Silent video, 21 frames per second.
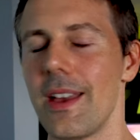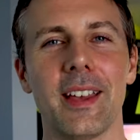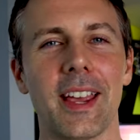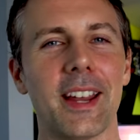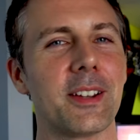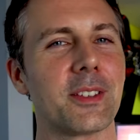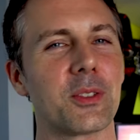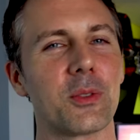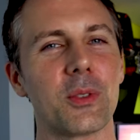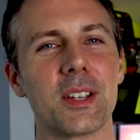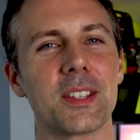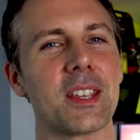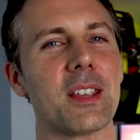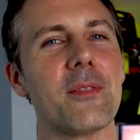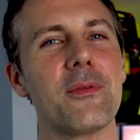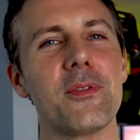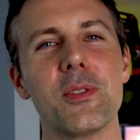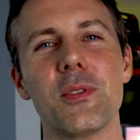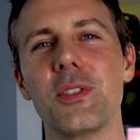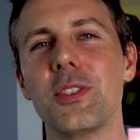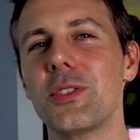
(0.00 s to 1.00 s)
And as always,
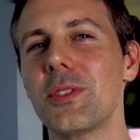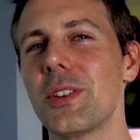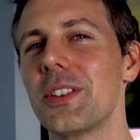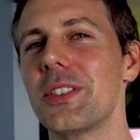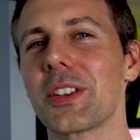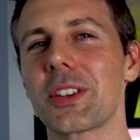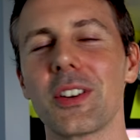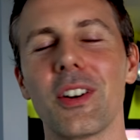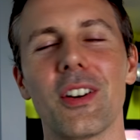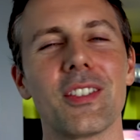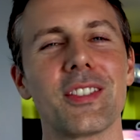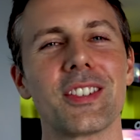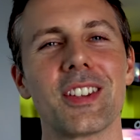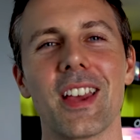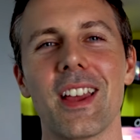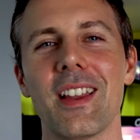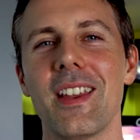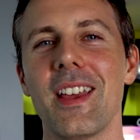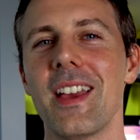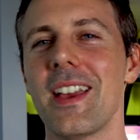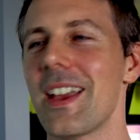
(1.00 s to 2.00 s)
if you're enjoying the
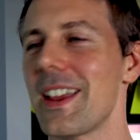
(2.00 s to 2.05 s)
content